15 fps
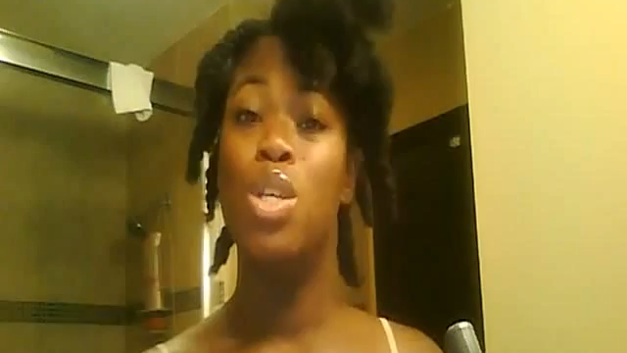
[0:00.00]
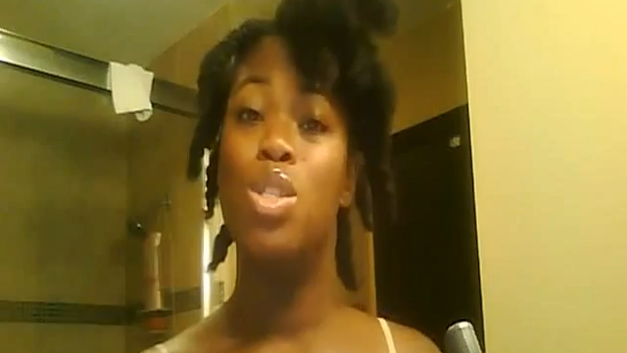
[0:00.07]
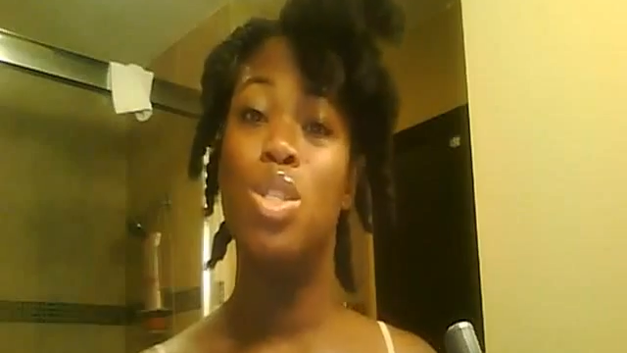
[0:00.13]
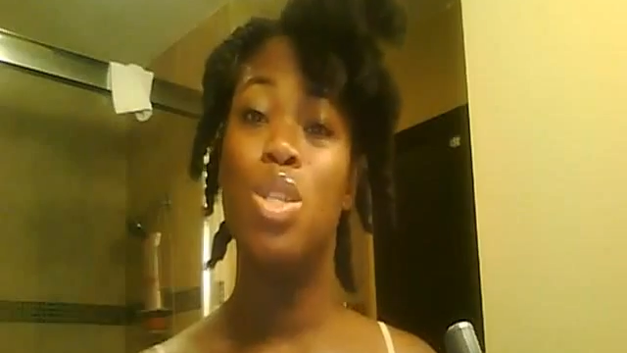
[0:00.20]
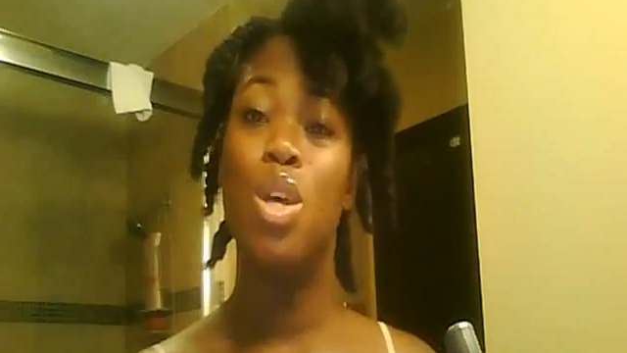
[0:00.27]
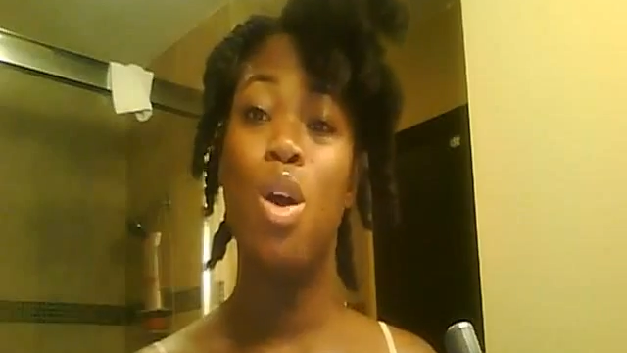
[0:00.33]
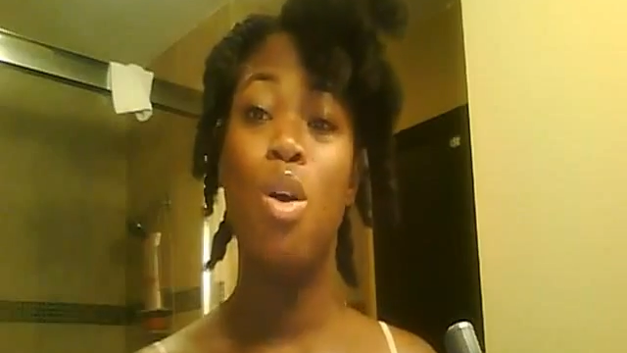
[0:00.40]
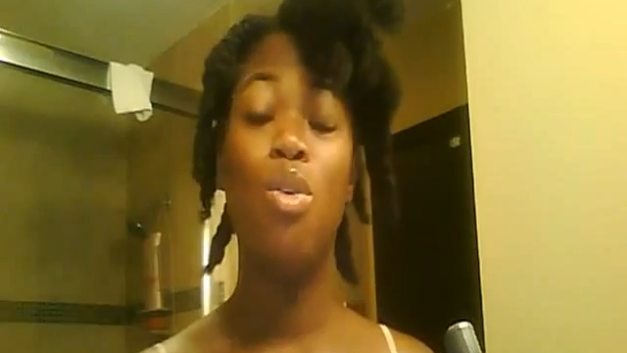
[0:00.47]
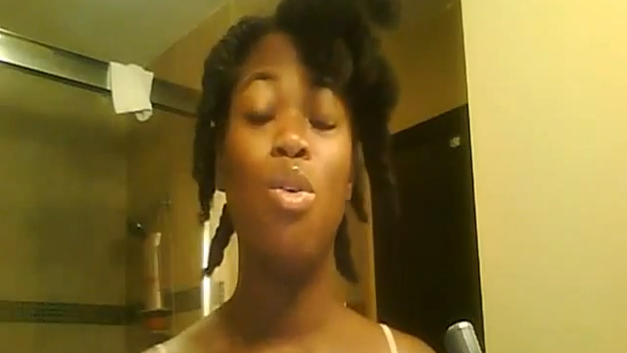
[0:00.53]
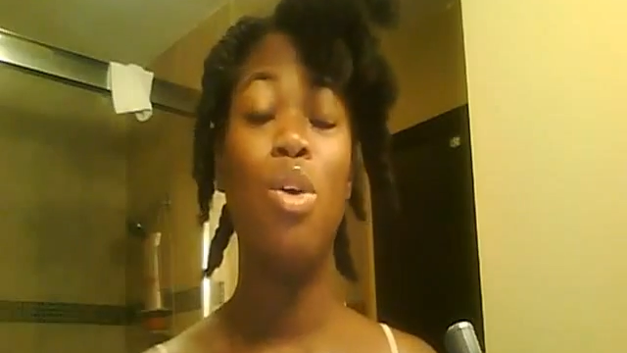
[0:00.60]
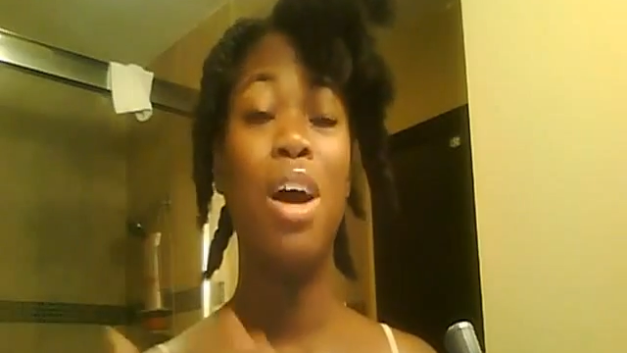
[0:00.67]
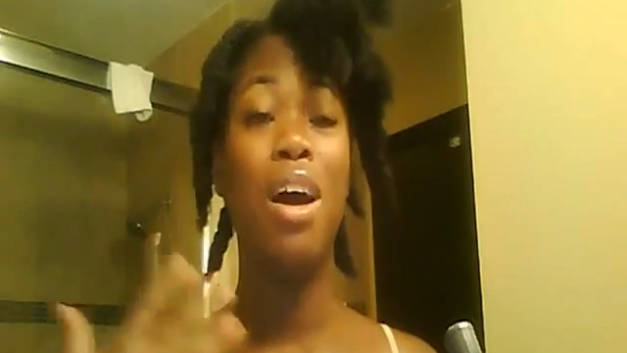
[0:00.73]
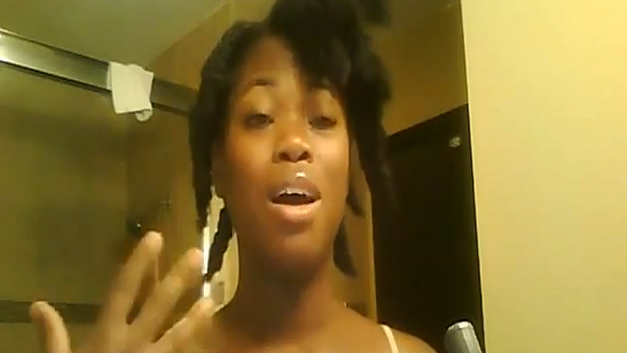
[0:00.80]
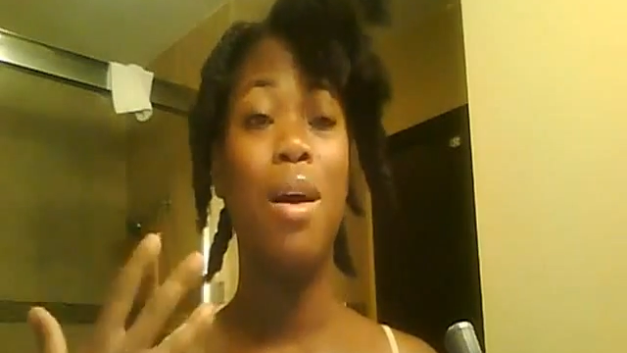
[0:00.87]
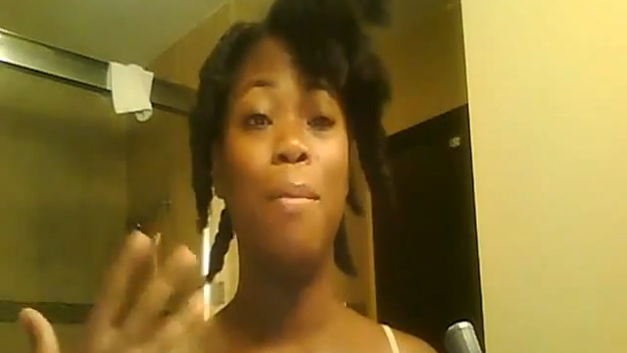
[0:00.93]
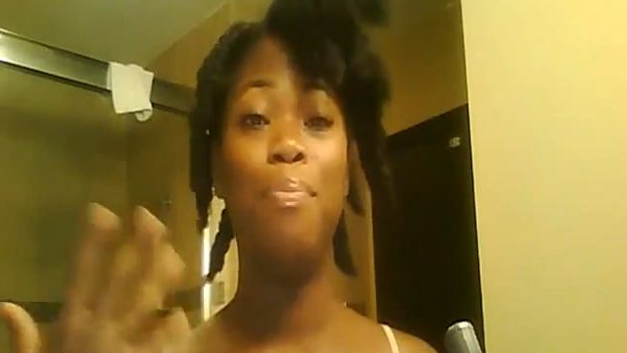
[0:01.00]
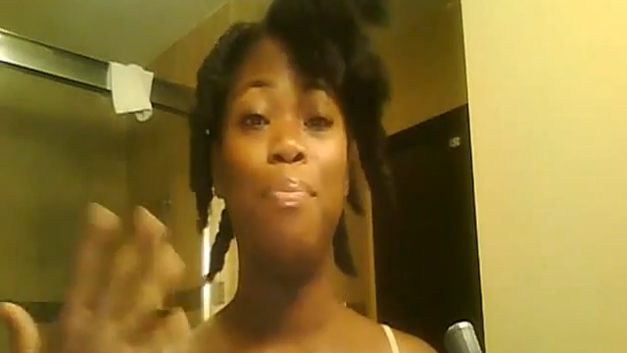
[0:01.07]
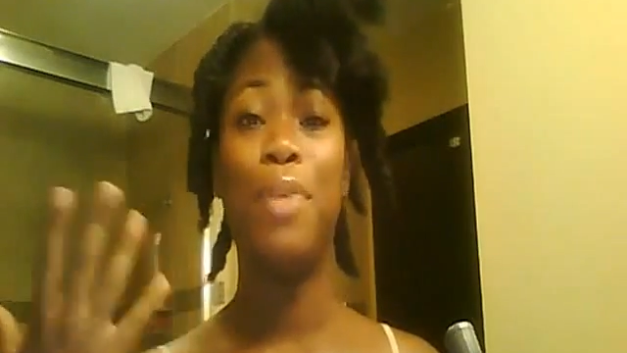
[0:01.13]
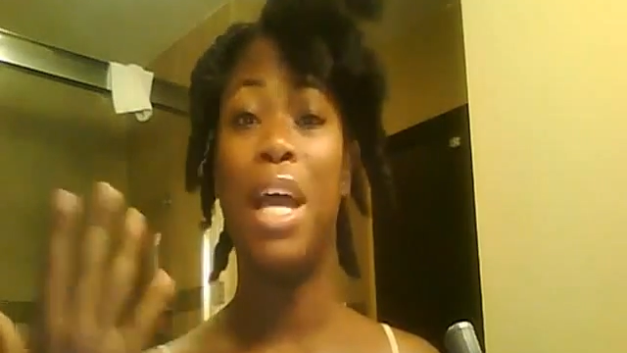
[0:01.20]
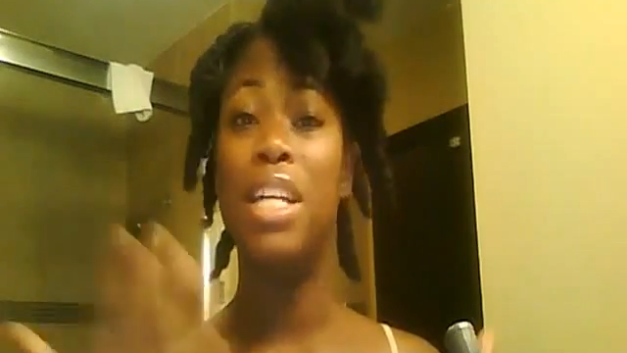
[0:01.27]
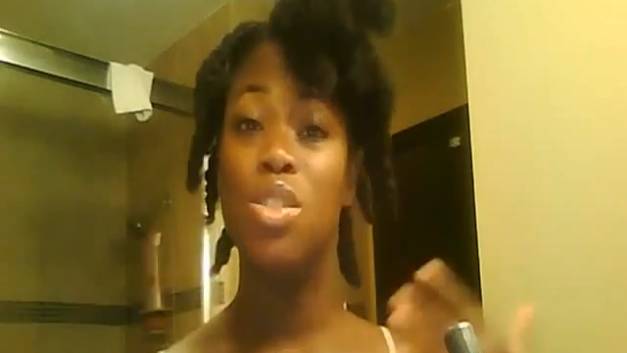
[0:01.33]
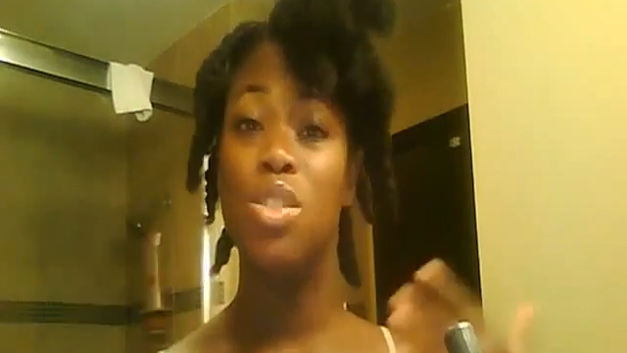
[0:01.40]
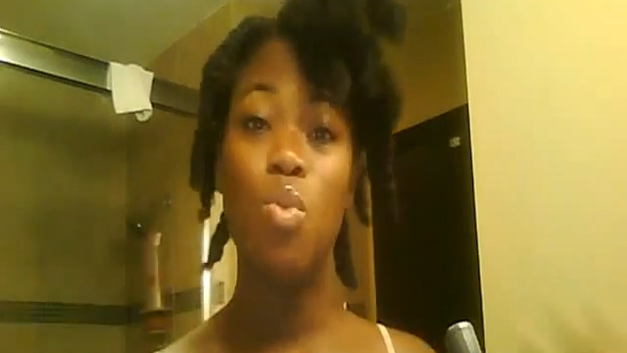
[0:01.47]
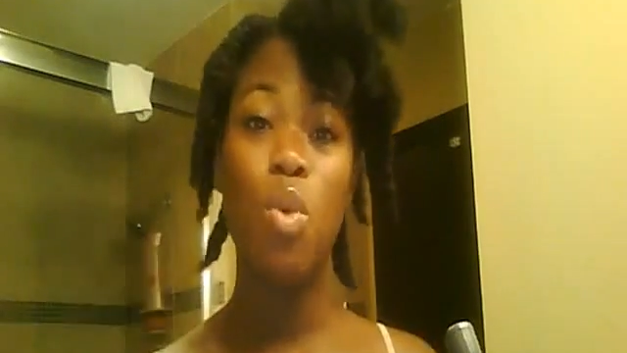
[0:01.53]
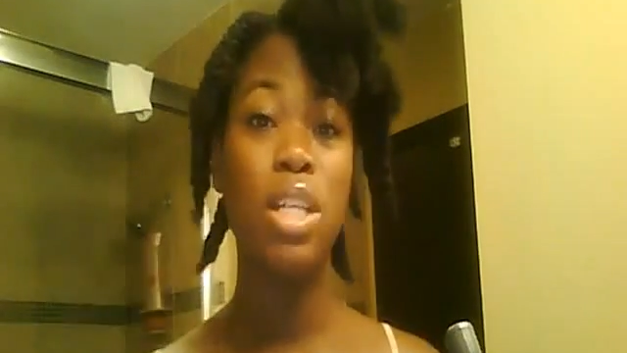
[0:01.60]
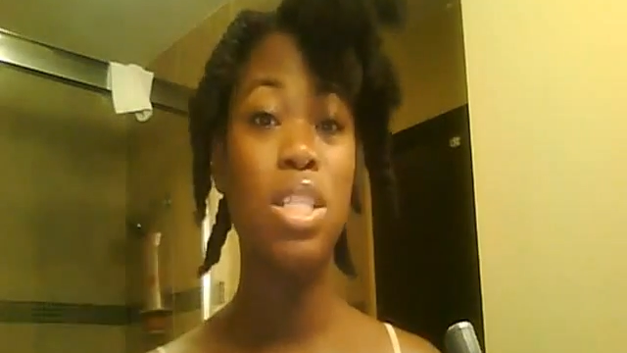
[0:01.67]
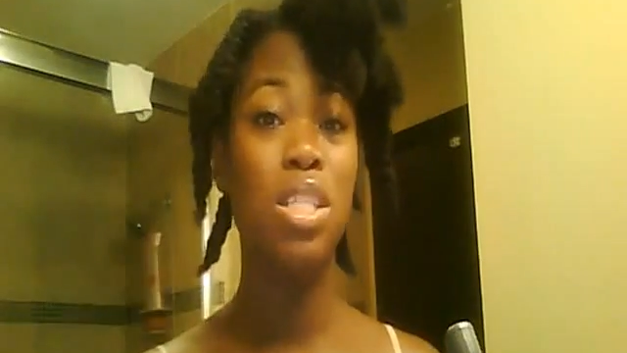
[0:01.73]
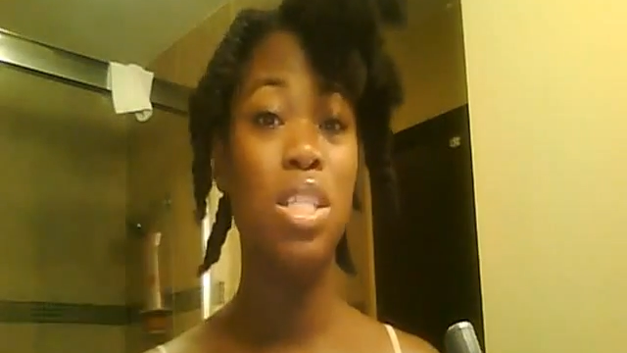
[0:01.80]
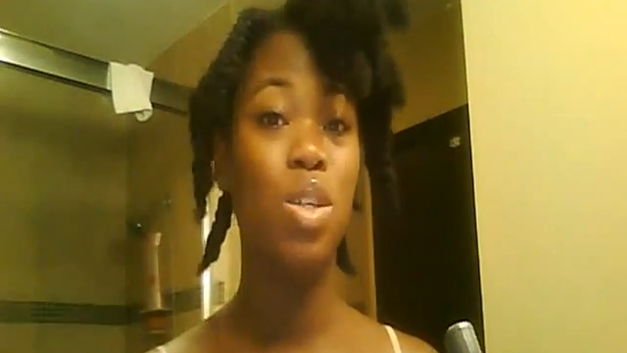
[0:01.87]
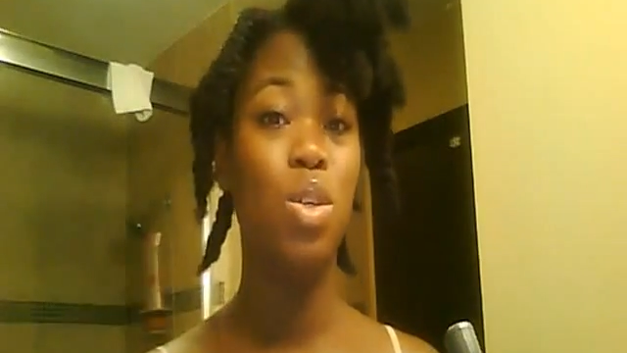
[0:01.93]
So I just wanted